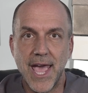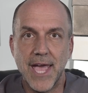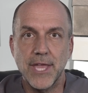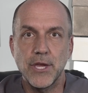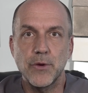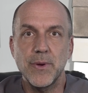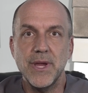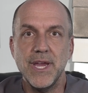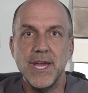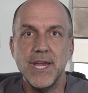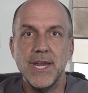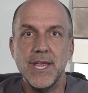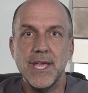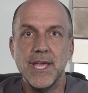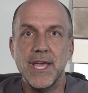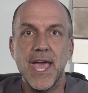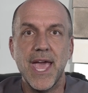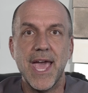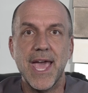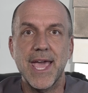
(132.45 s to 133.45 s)
and you're
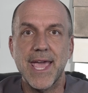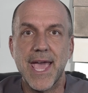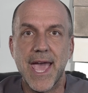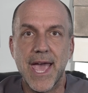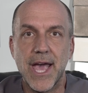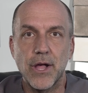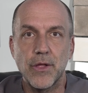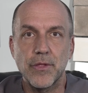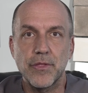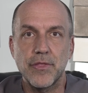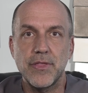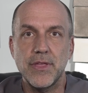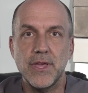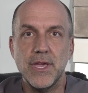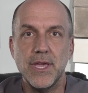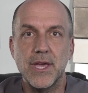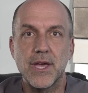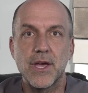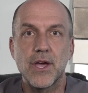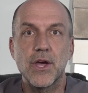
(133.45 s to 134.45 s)
eating a
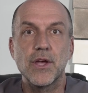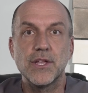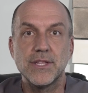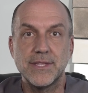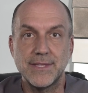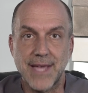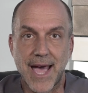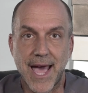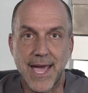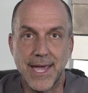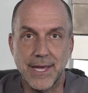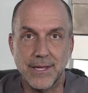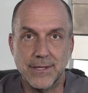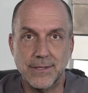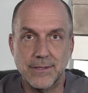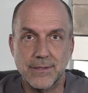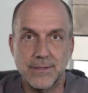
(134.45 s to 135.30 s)
healthy diet.